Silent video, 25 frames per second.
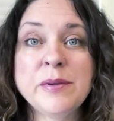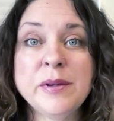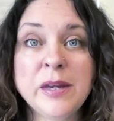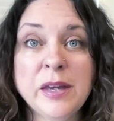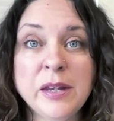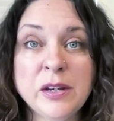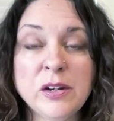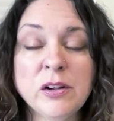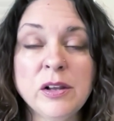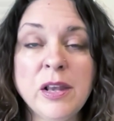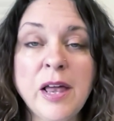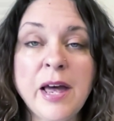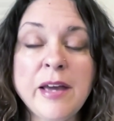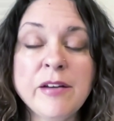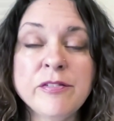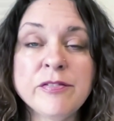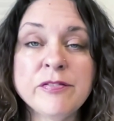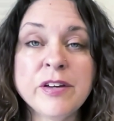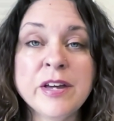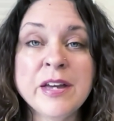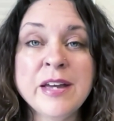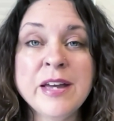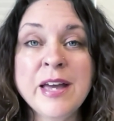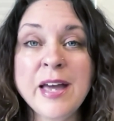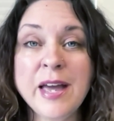in your life
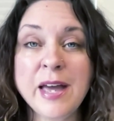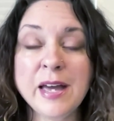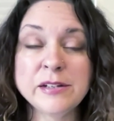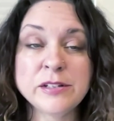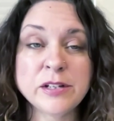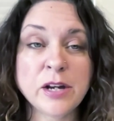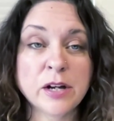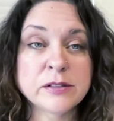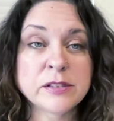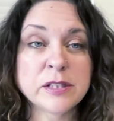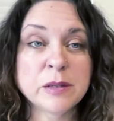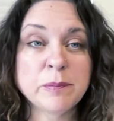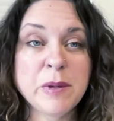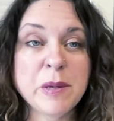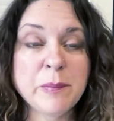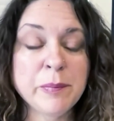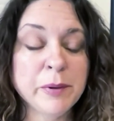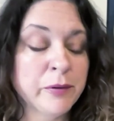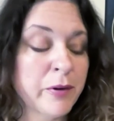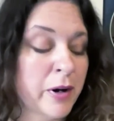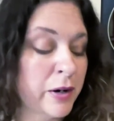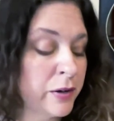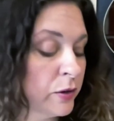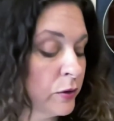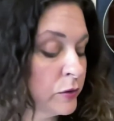and toxic people
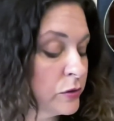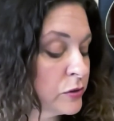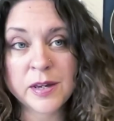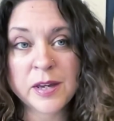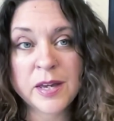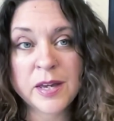around you.